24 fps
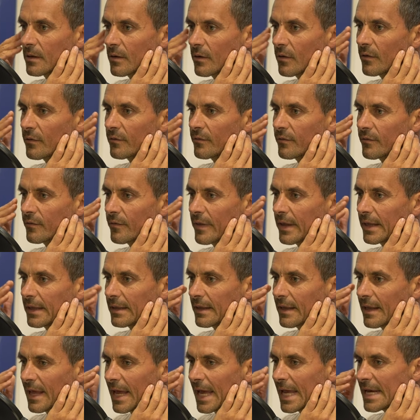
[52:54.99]
of that
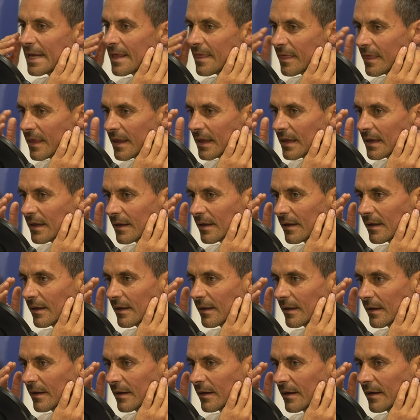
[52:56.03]
anything
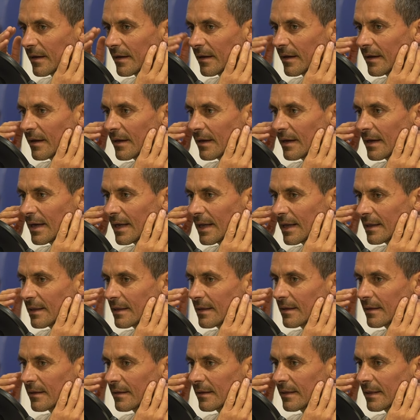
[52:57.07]

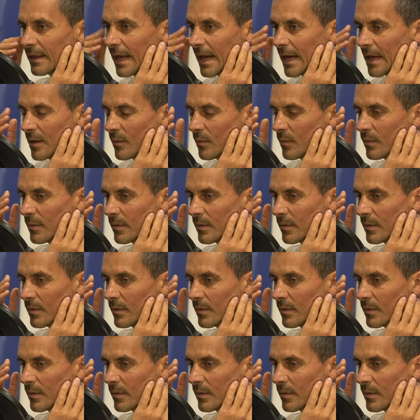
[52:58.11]
need time